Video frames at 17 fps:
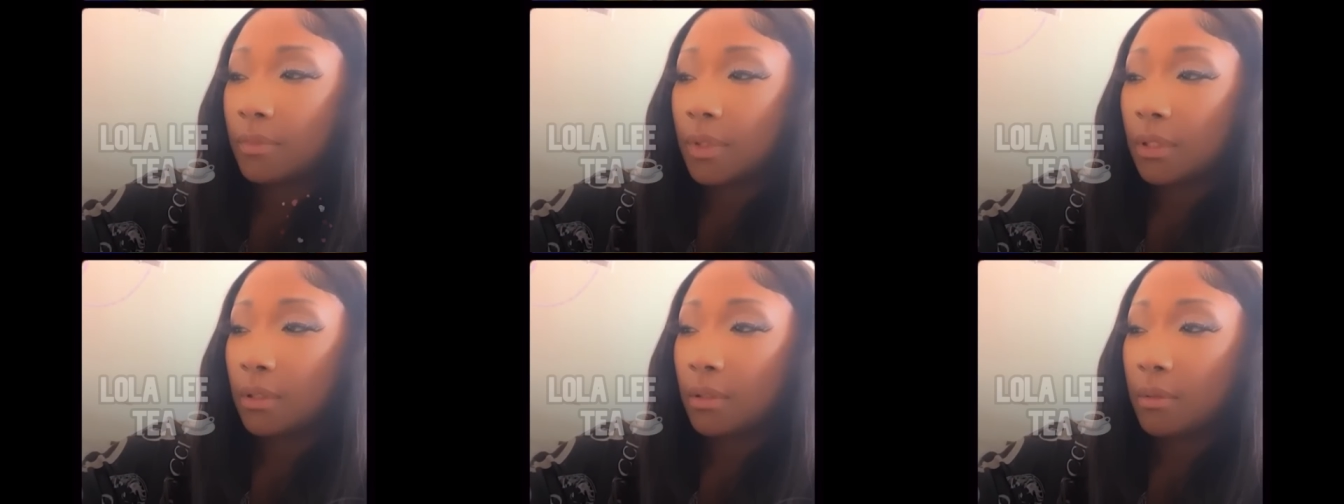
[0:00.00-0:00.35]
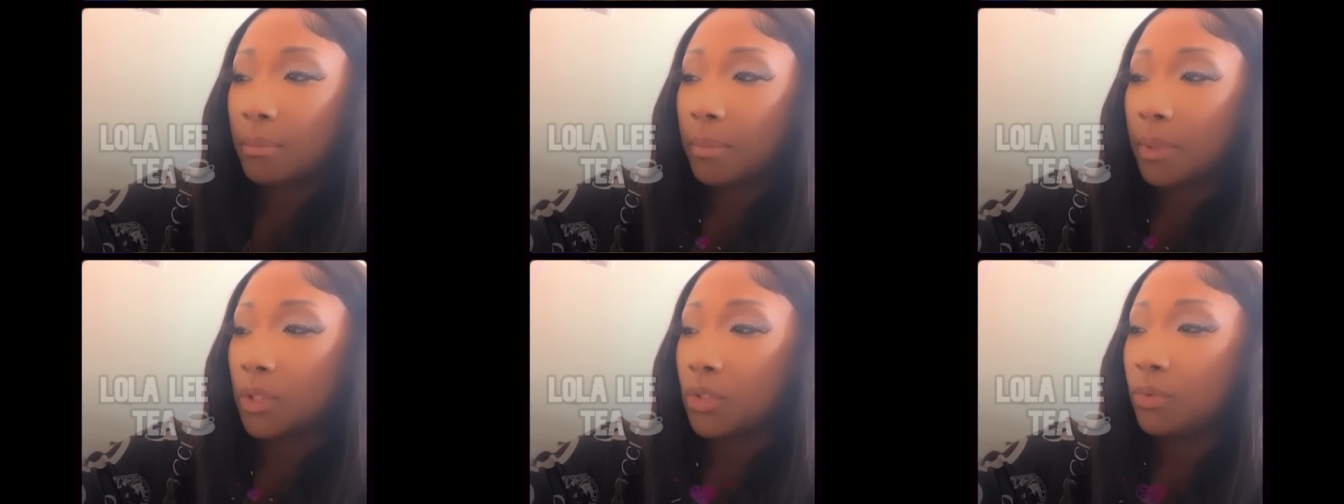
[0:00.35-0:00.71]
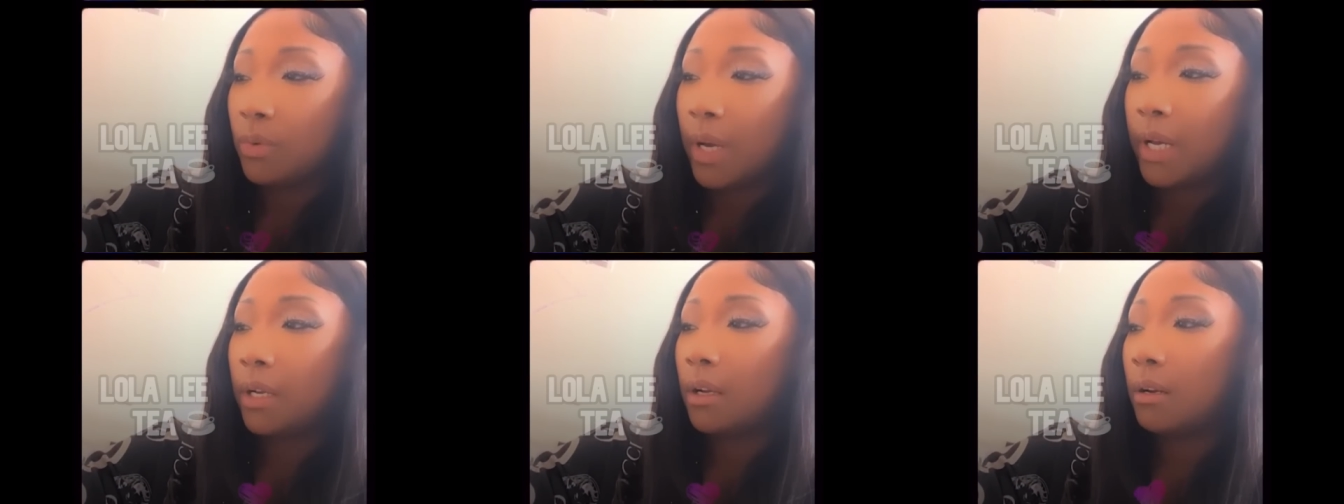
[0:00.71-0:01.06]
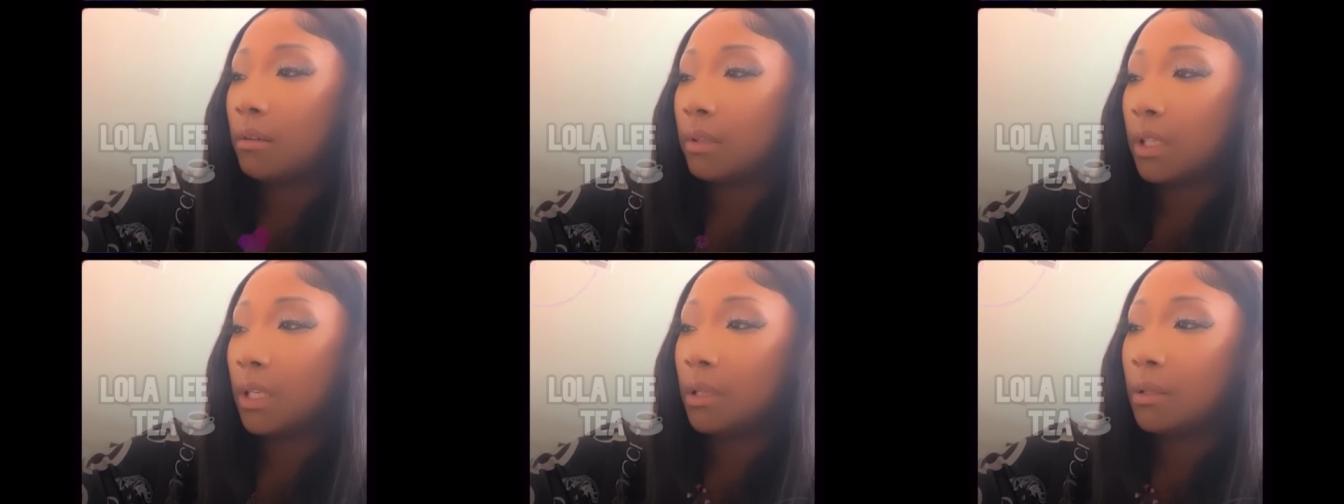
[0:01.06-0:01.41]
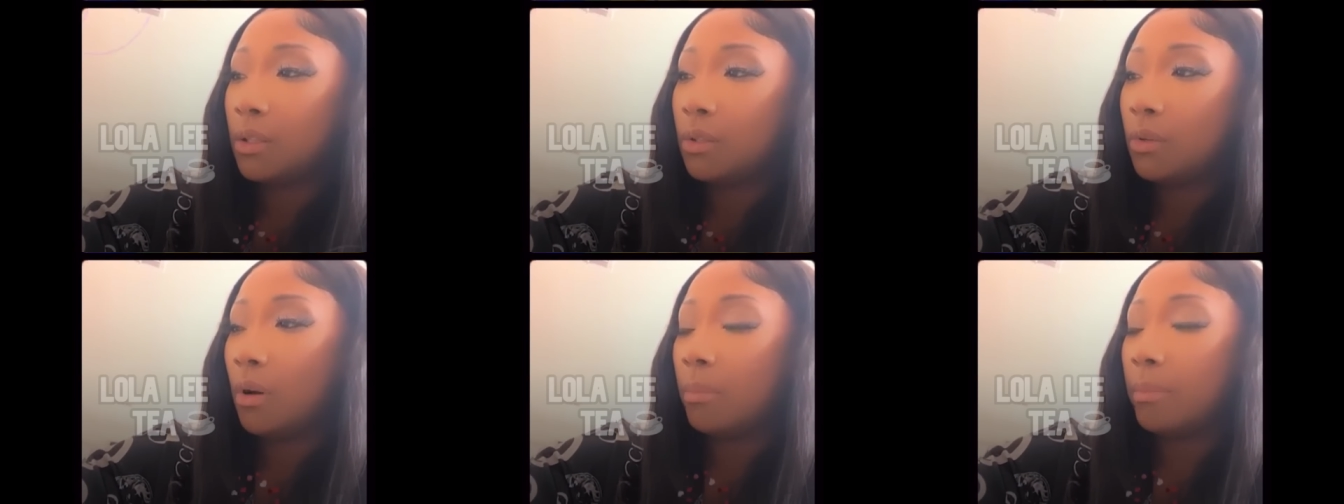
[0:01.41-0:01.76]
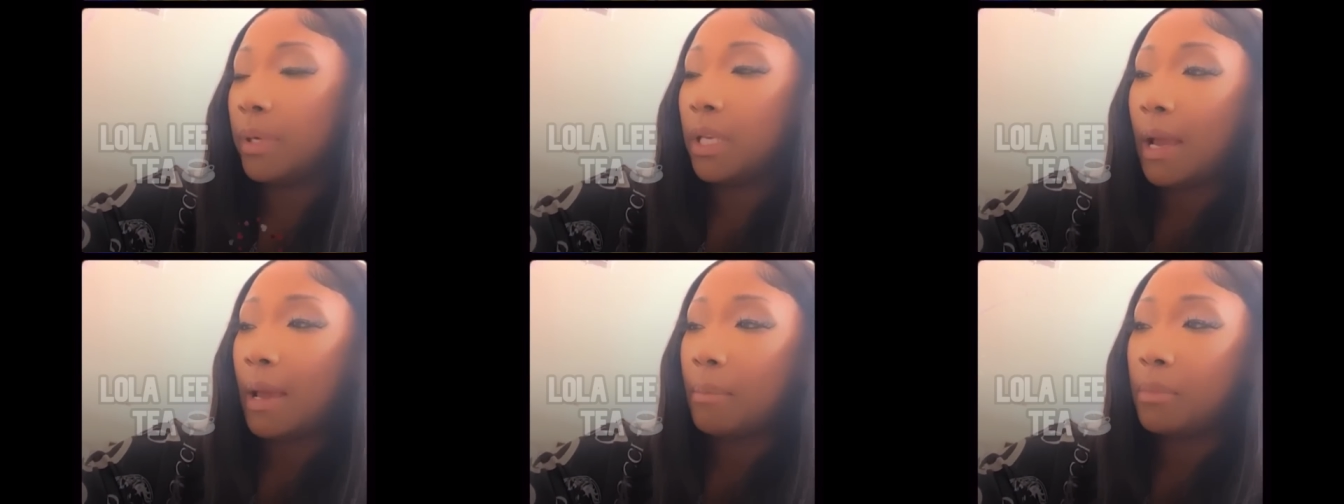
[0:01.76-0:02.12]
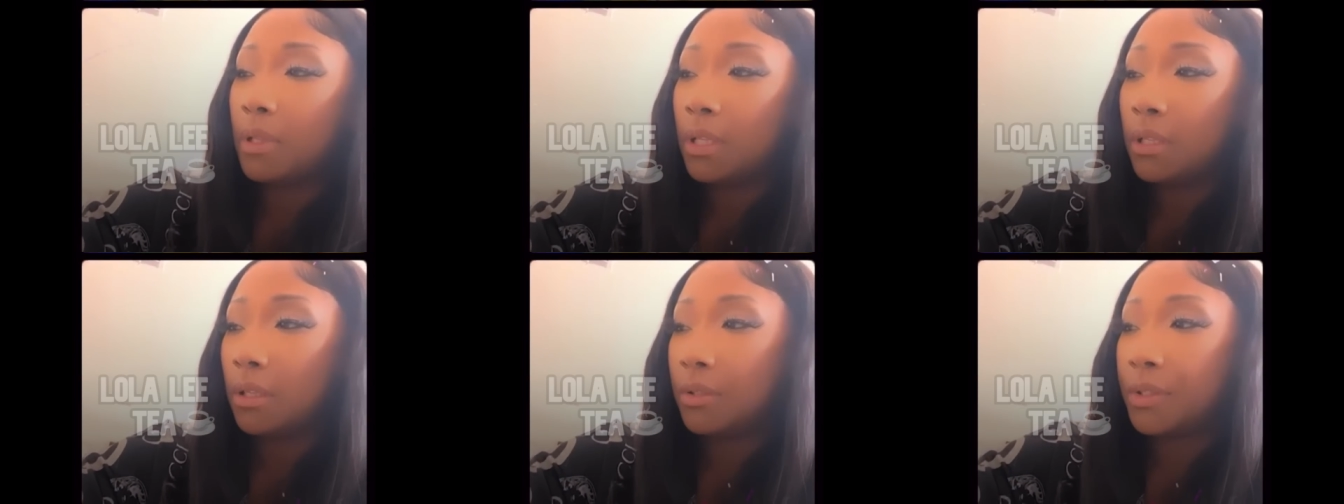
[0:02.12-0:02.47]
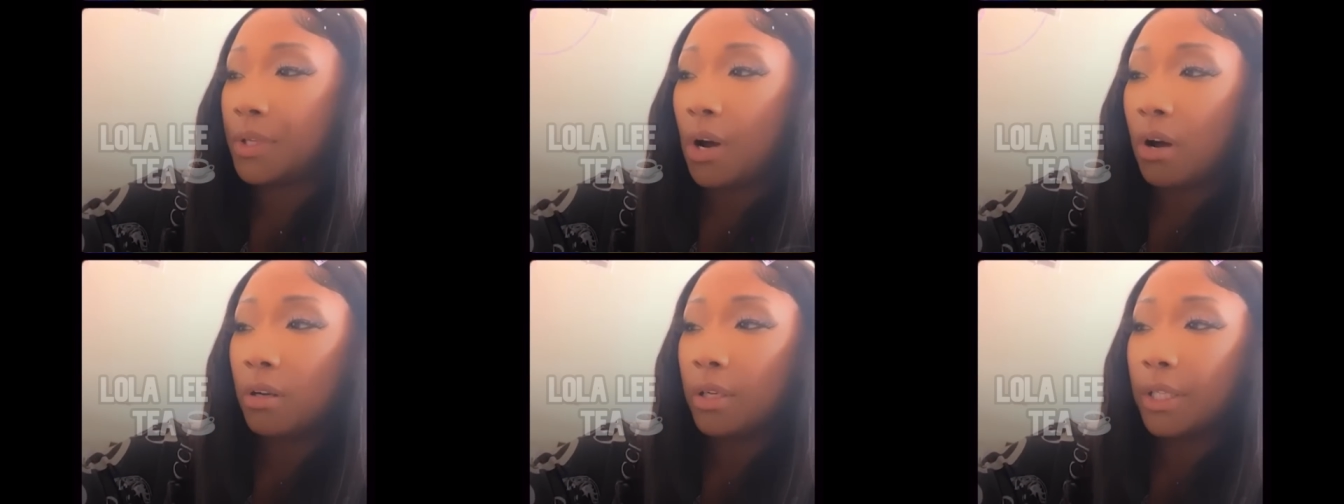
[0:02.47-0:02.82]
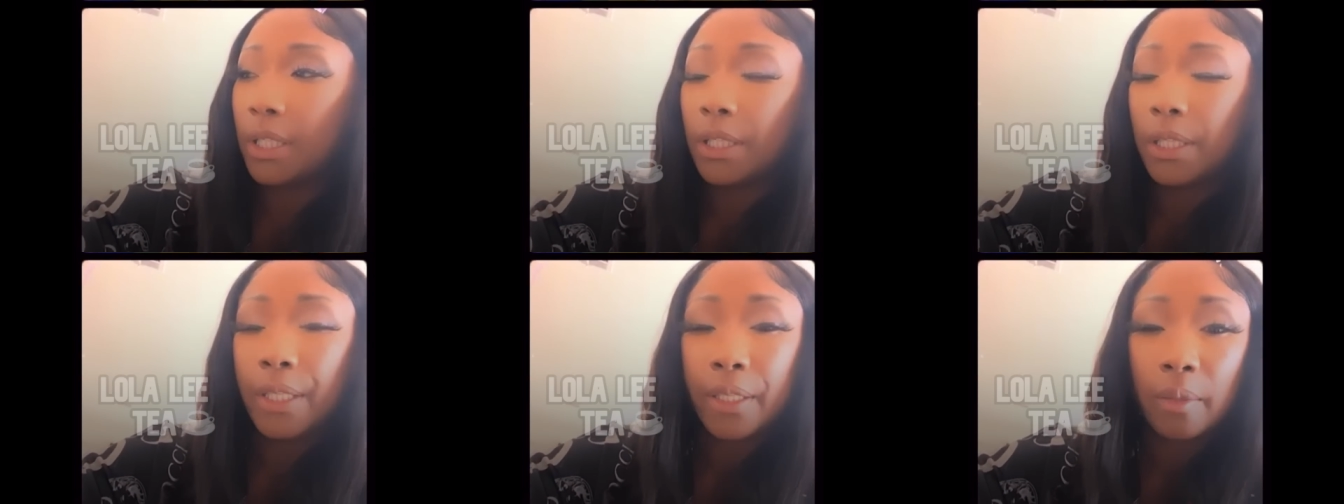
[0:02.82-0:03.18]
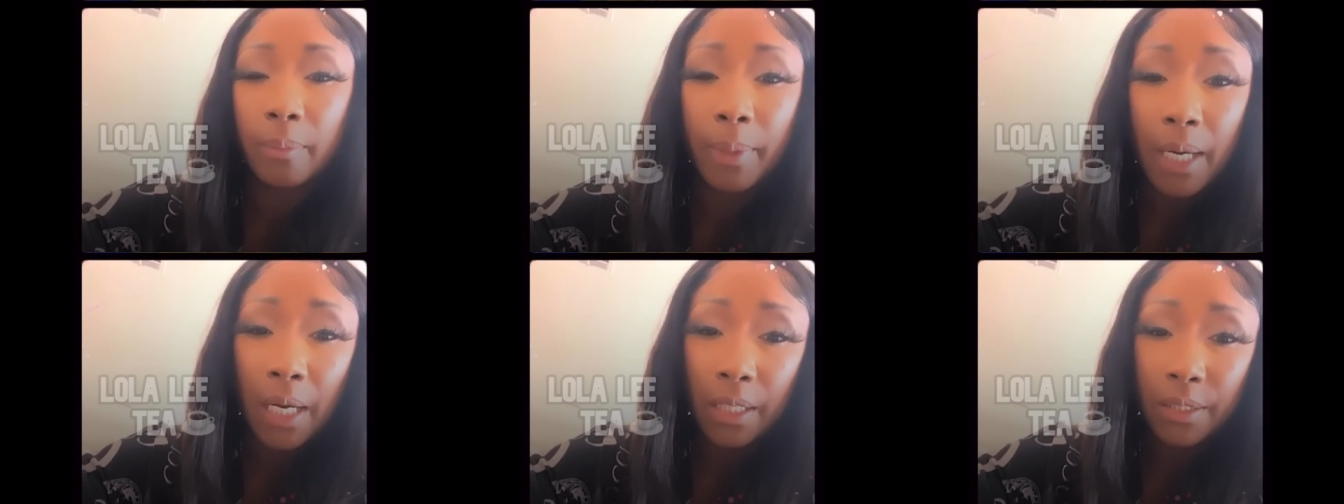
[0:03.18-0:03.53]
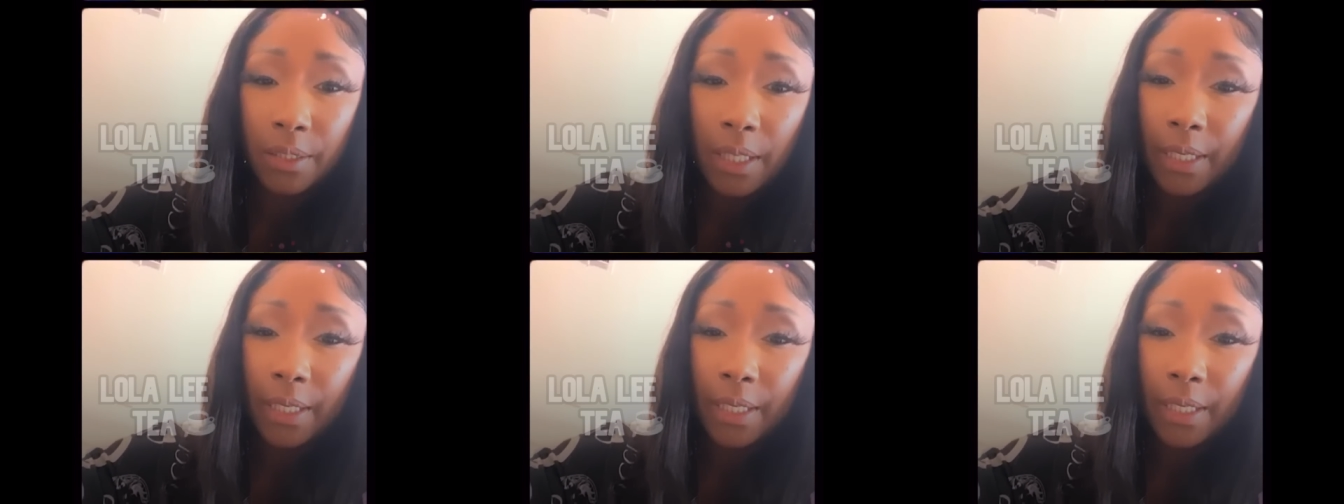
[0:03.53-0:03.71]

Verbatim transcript: But you ain't gonna get. You gonna be that little dog in the litter box,